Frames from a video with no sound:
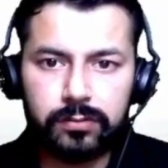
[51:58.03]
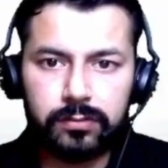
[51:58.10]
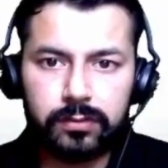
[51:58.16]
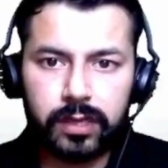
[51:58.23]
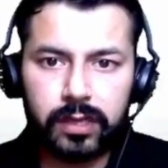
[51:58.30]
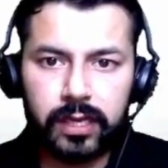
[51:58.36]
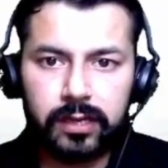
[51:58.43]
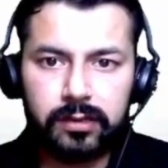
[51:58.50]

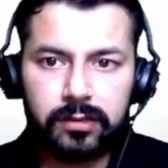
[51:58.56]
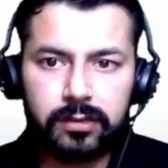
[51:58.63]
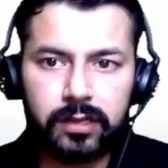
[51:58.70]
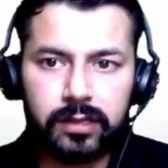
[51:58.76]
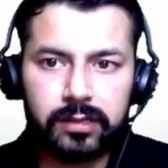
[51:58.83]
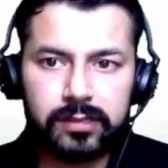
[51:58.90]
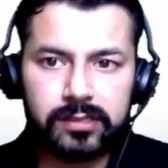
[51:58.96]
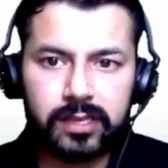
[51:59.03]
Here in
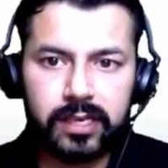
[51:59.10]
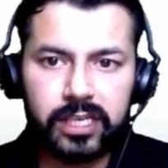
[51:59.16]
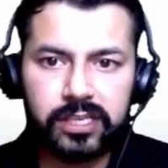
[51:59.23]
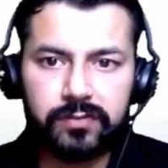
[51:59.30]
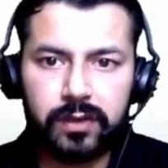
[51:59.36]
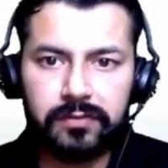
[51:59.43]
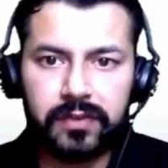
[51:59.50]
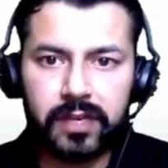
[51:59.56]
the series
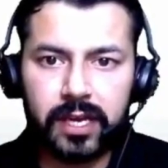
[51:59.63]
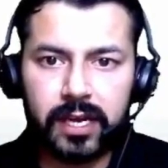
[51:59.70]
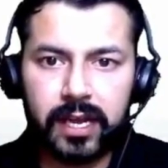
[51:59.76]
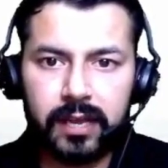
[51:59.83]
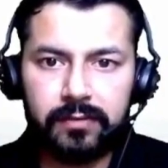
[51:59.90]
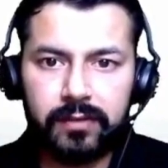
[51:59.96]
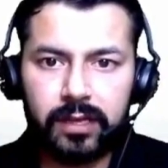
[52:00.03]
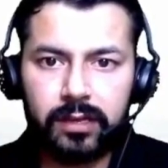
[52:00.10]
1 we are
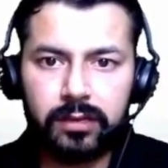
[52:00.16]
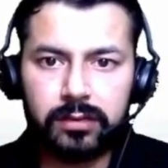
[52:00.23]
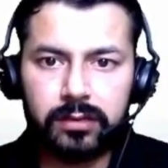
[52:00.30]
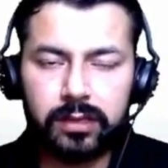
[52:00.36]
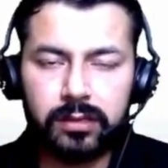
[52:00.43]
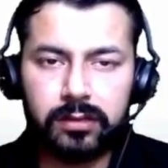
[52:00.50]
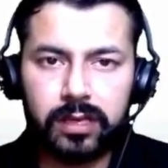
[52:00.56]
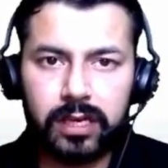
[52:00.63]
having
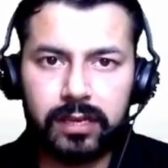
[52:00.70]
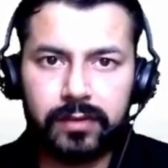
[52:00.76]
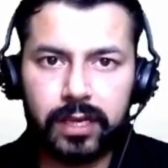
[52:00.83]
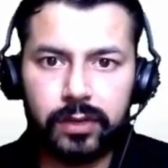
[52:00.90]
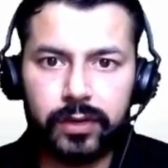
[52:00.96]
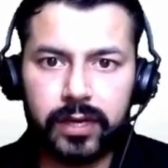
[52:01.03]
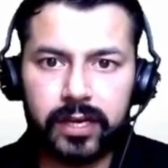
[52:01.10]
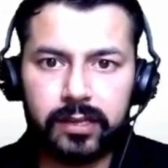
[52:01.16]
the 3
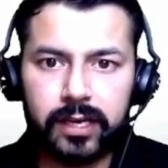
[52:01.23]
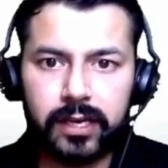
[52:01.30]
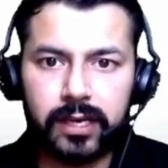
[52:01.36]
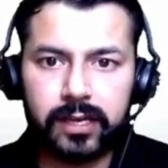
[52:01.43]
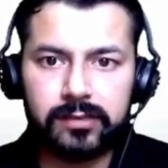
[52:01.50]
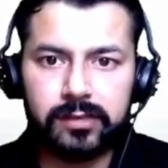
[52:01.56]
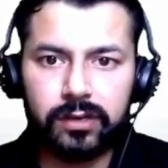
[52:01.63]
value at the indexing